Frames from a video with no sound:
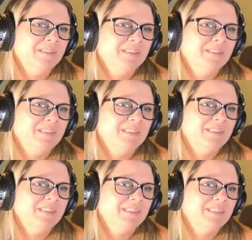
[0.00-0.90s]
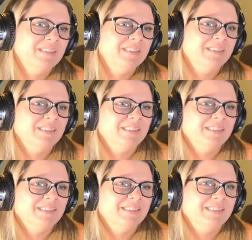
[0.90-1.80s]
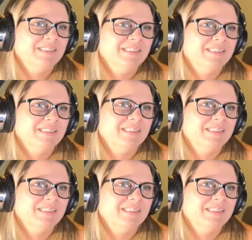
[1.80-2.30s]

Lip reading: (no one is talking)